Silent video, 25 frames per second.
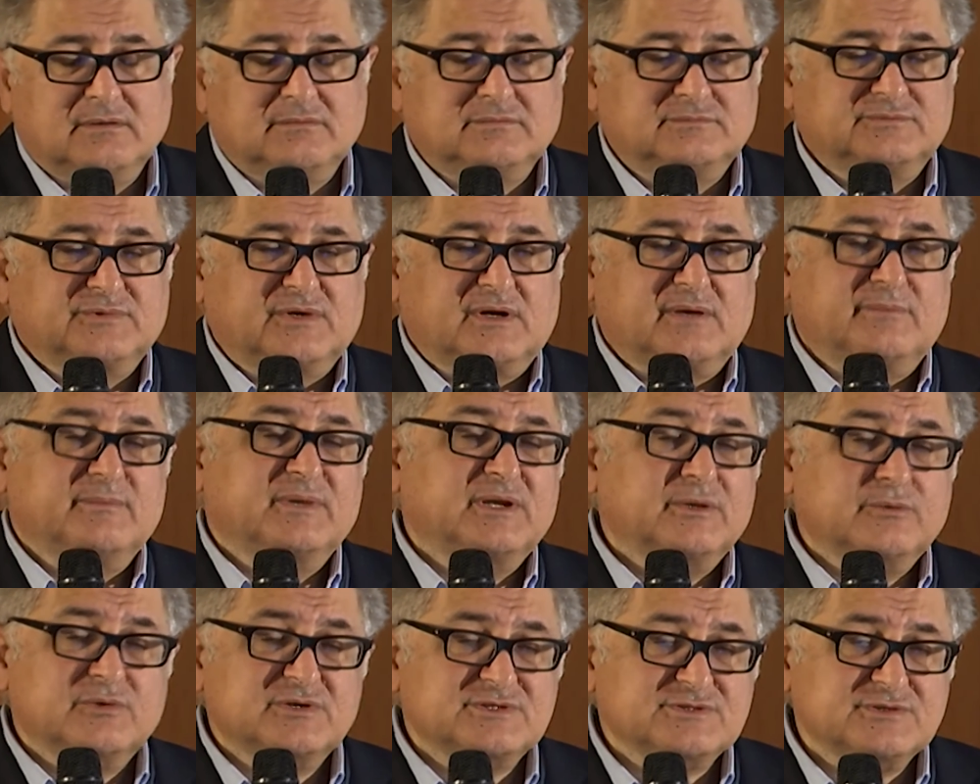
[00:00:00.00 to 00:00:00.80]
There are
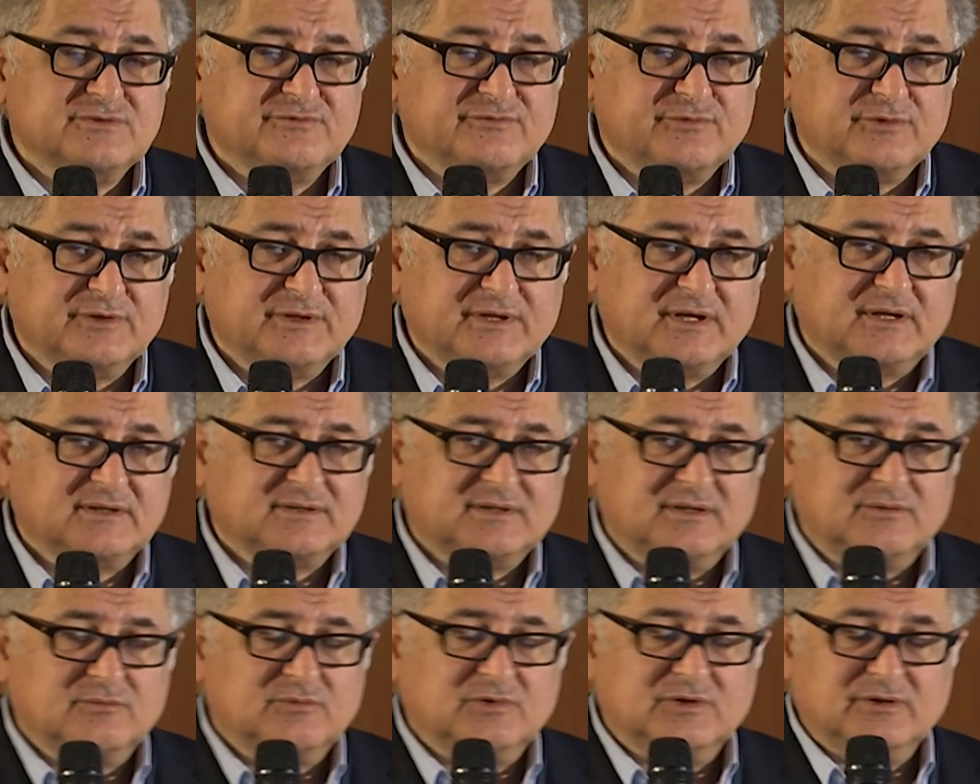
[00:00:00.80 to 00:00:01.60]
many reasons for
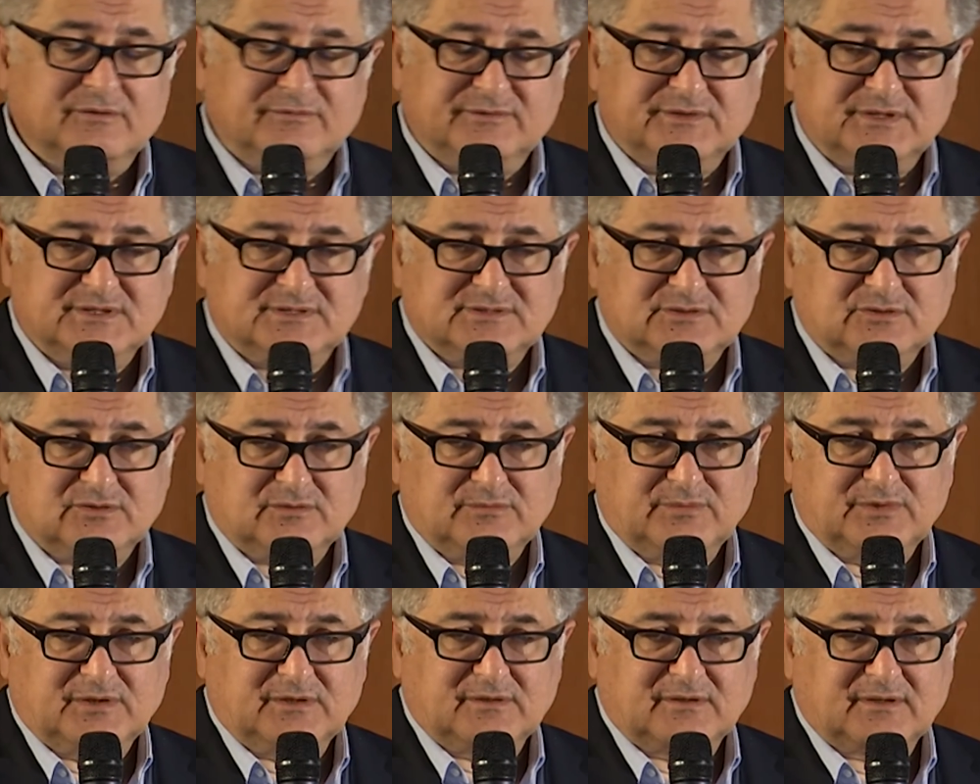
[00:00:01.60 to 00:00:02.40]
that, and one of these
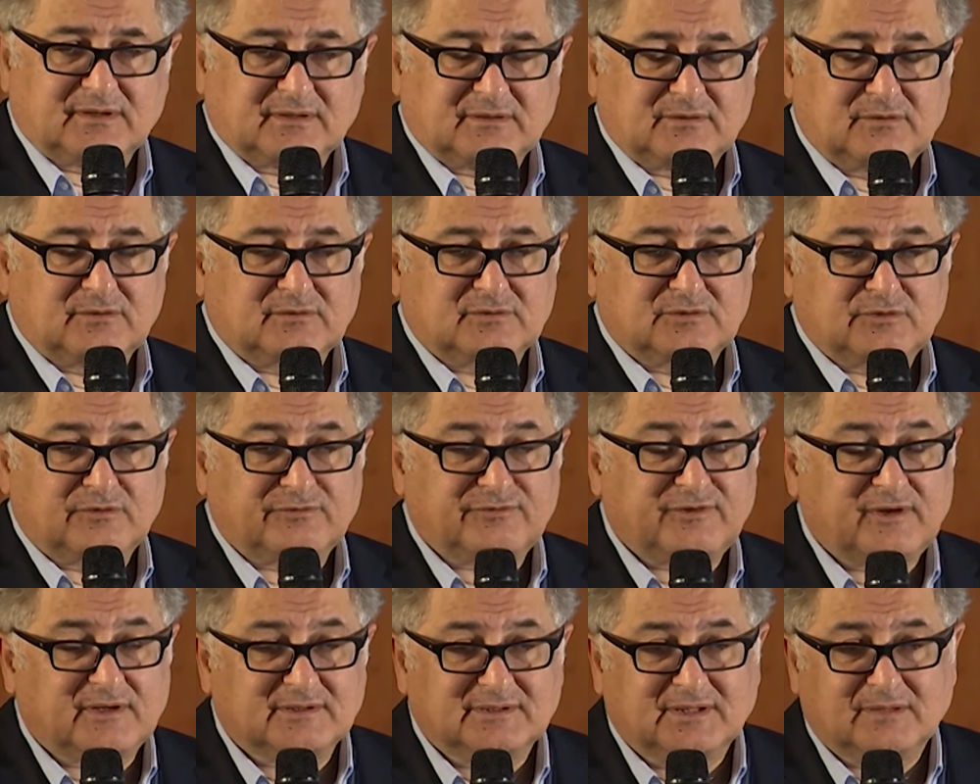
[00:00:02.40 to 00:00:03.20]
could be that the
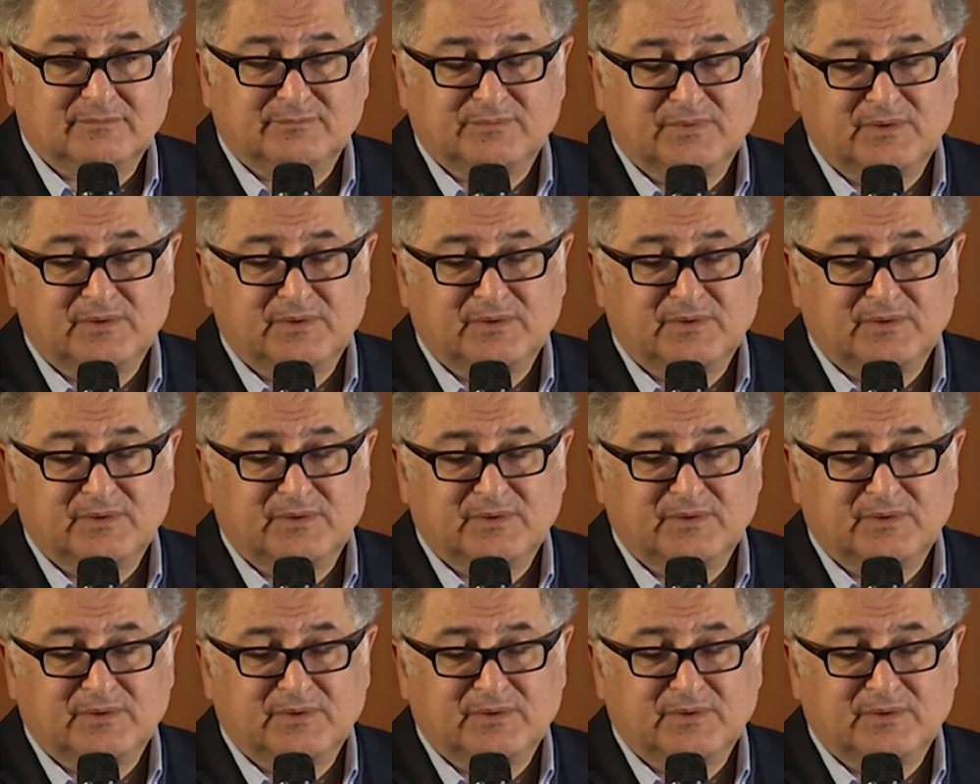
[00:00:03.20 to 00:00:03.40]
fact that